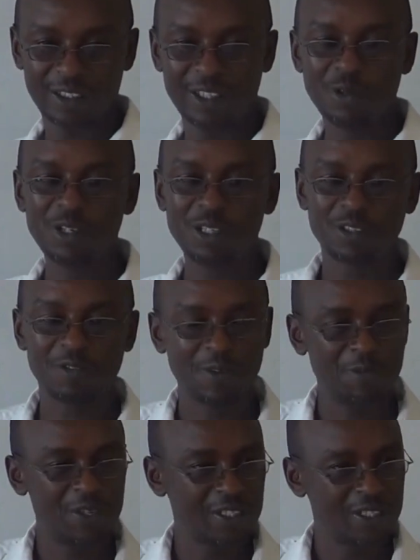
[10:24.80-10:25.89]
the owners of the
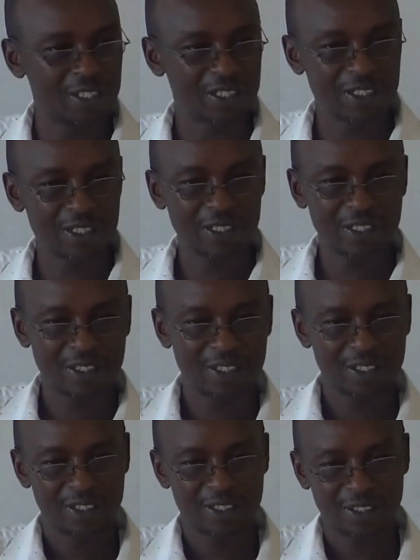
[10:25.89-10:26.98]
business,
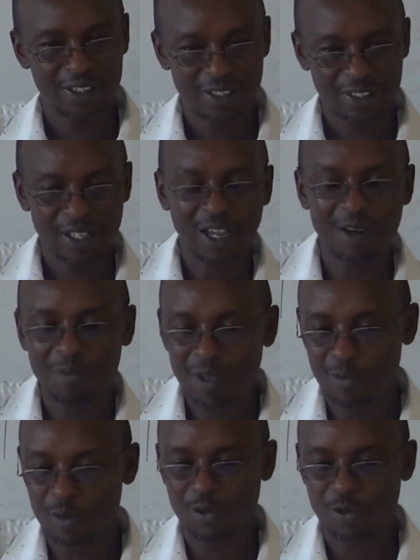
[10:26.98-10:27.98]
they can be able